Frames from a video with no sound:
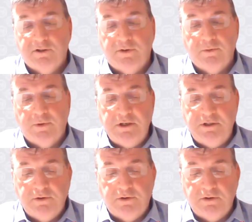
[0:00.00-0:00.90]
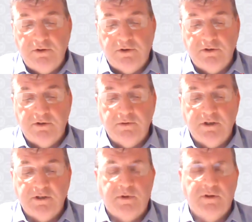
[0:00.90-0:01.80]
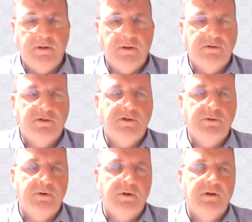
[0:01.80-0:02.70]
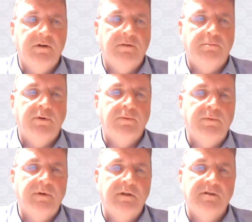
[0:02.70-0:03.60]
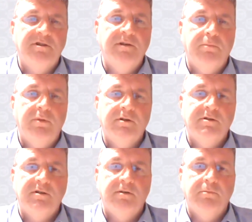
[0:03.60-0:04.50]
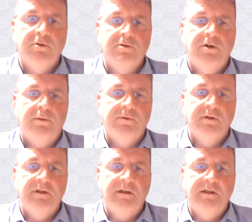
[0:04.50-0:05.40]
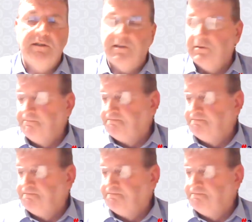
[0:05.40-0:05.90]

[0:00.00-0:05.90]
of other ways you can do this, but I think those two are probably the simplest and most commonly needed.